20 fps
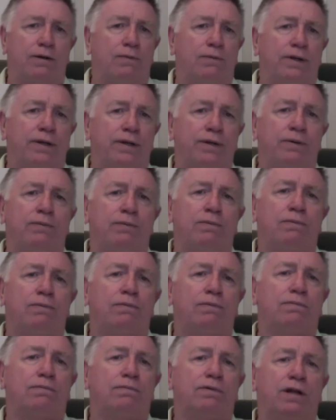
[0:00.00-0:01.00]
You
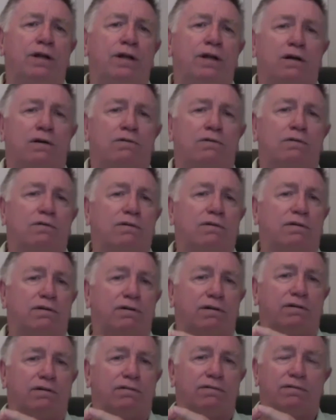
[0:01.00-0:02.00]
know,
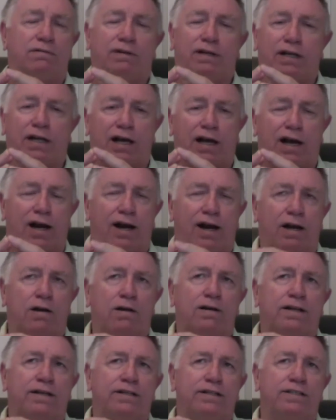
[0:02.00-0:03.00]

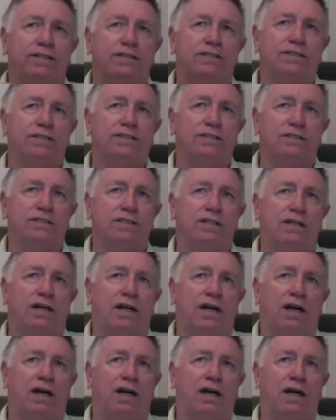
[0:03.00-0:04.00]
Ireland is,
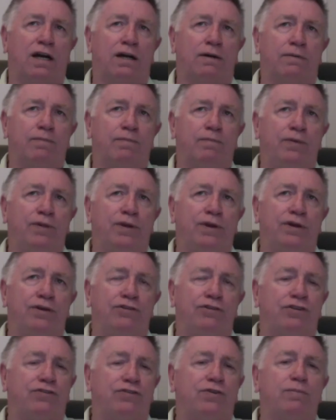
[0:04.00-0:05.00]

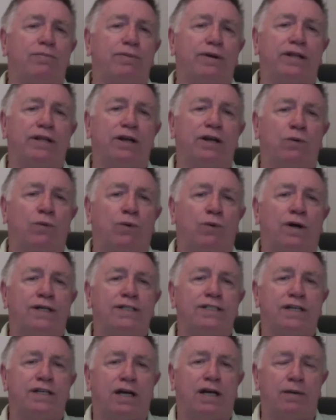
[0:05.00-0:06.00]
just from being there one
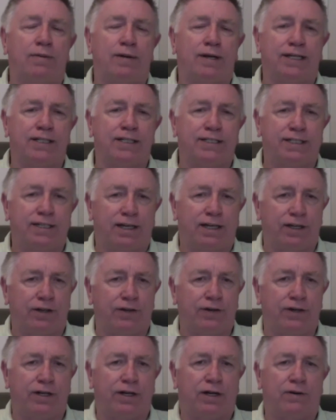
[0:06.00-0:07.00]
time, I can tell you
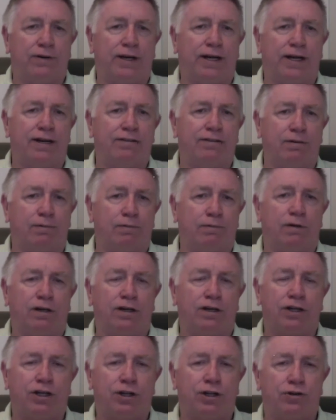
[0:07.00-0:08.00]
it already has a
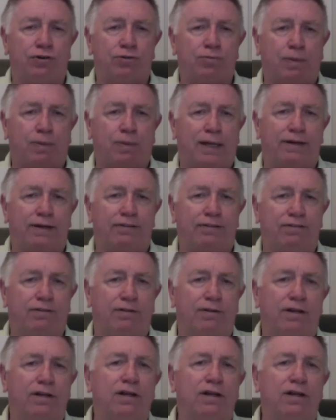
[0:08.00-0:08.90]
huge place